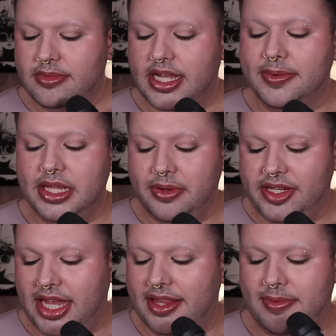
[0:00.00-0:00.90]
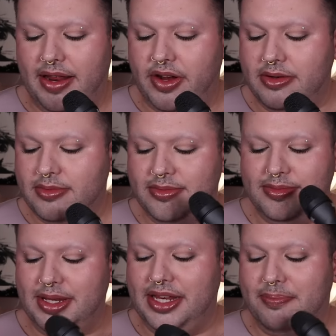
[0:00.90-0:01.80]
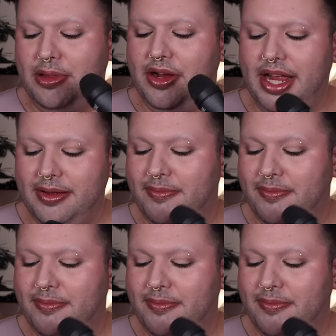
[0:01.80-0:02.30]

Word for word: It comes in three shades, whatever blurring,